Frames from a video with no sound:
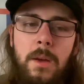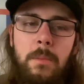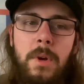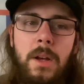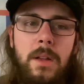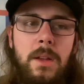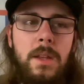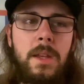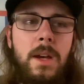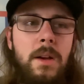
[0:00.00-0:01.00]
But
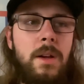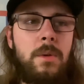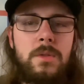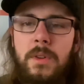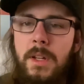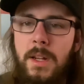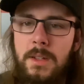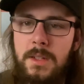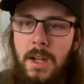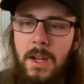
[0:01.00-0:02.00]
yeah, it was a really nice
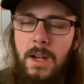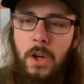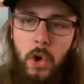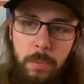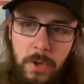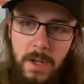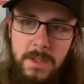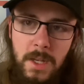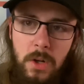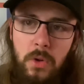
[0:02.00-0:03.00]
day, and I hope you guys
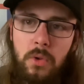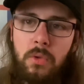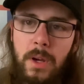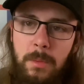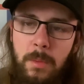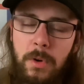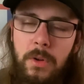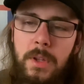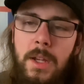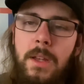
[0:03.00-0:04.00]
had a great Memorial
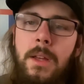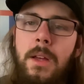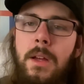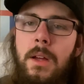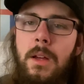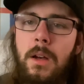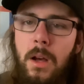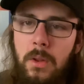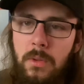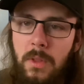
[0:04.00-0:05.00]
Day.
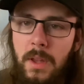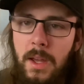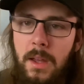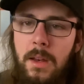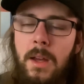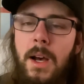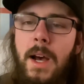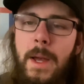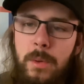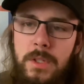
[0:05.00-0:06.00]
Other than that,
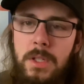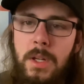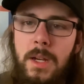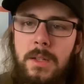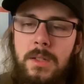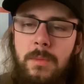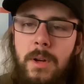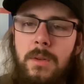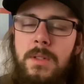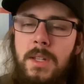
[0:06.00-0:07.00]
I will see you guys
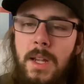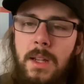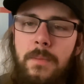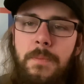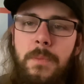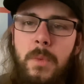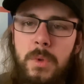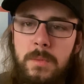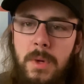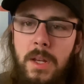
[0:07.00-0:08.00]
tomorrow. Today it was
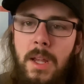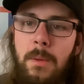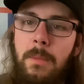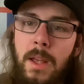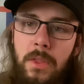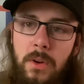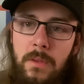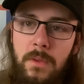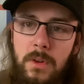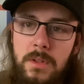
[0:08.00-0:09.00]
Monday, May
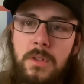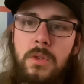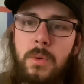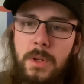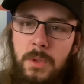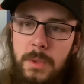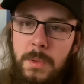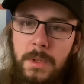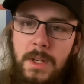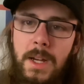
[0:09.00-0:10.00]
31st,
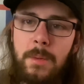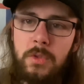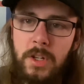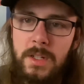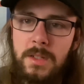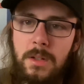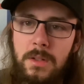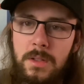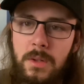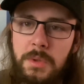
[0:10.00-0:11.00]
2021. I'm Jason,
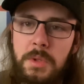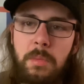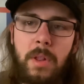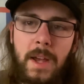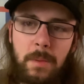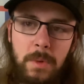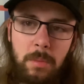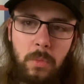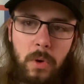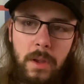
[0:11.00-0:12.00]
also known as
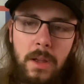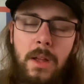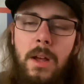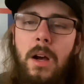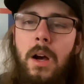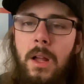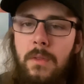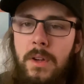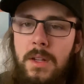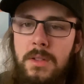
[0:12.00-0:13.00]
BlackBeanBoi. I love
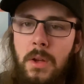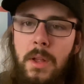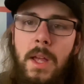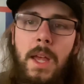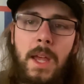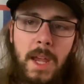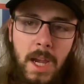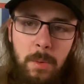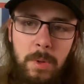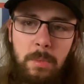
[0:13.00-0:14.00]
you guys all.
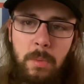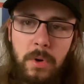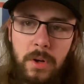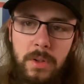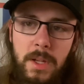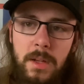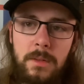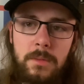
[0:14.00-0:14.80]
Happy Memorial Day.